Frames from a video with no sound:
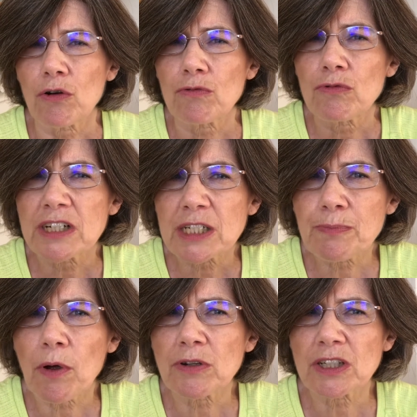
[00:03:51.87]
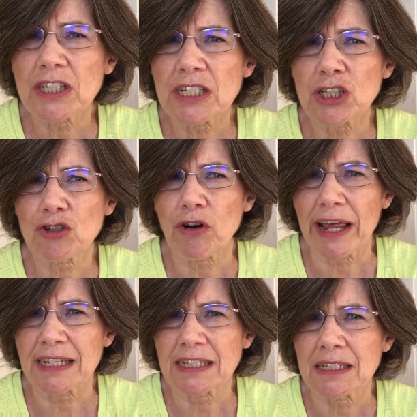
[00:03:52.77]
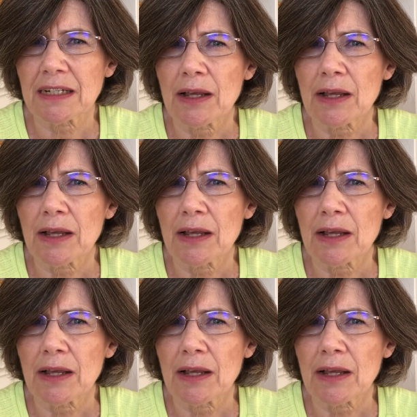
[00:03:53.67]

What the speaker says: respond to stress